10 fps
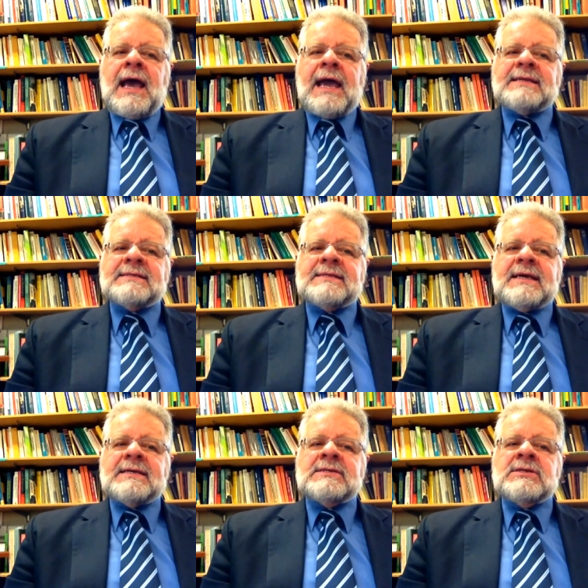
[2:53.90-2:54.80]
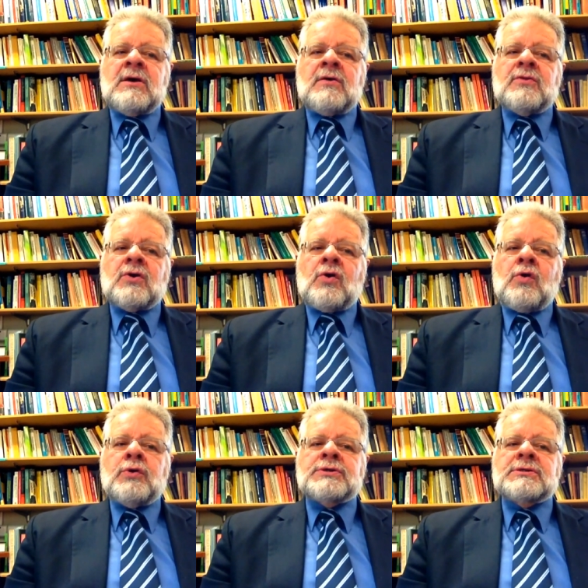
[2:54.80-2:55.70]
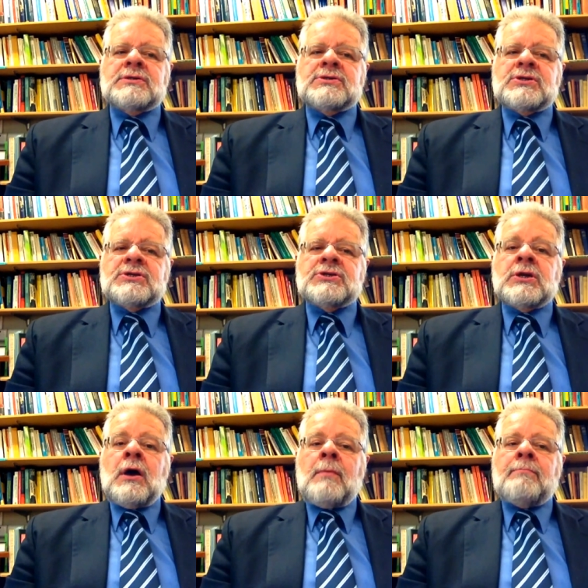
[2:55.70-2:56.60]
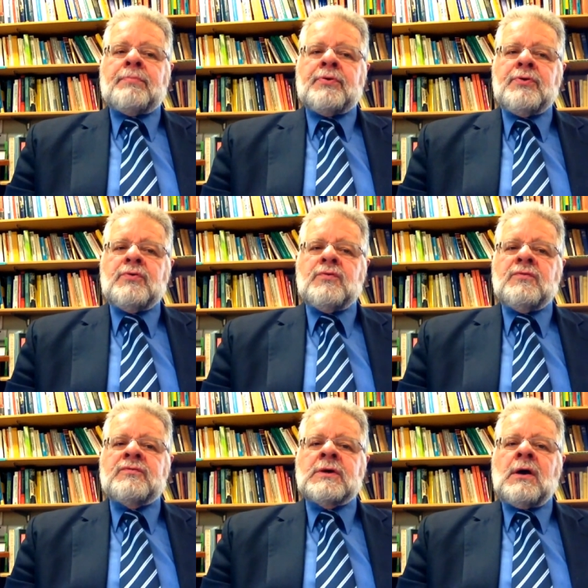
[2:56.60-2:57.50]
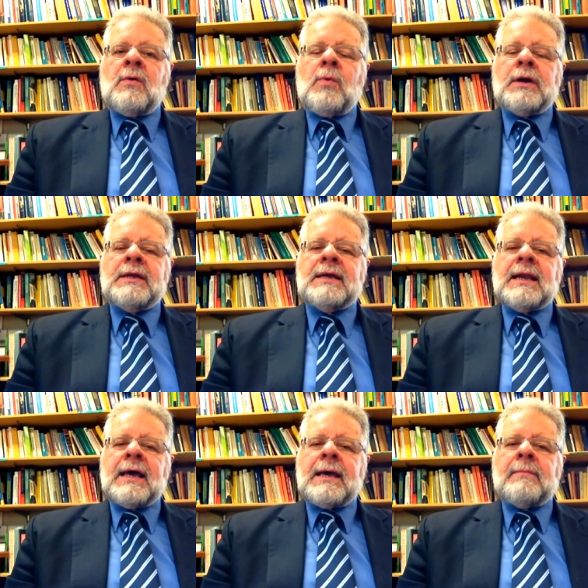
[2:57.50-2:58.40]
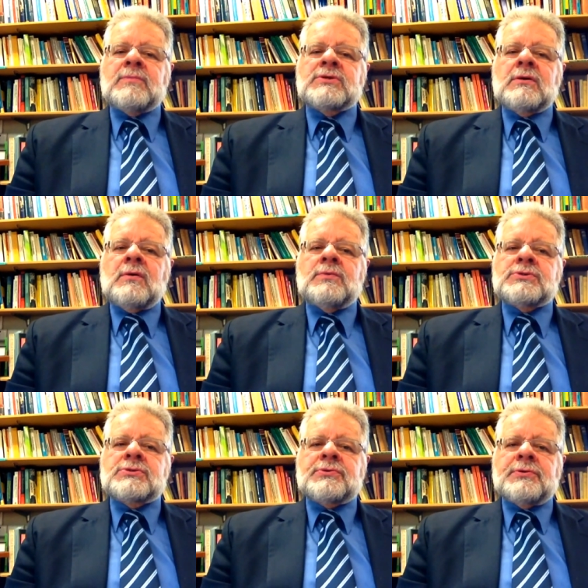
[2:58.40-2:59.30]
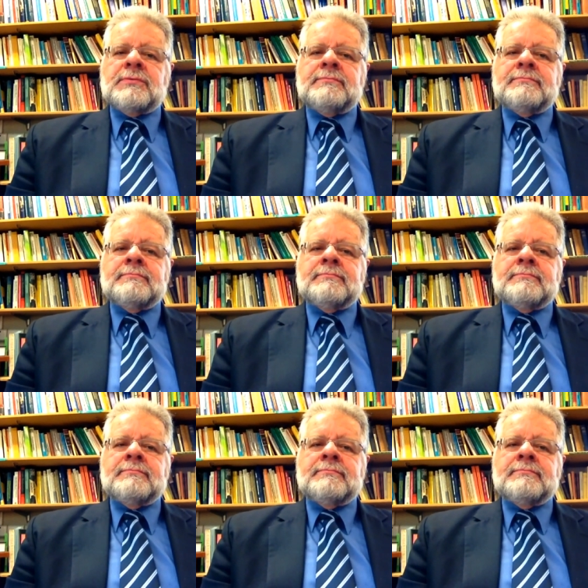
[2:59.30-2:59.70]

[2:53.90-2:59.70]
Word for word: and says the court decision proved what he claimed was true.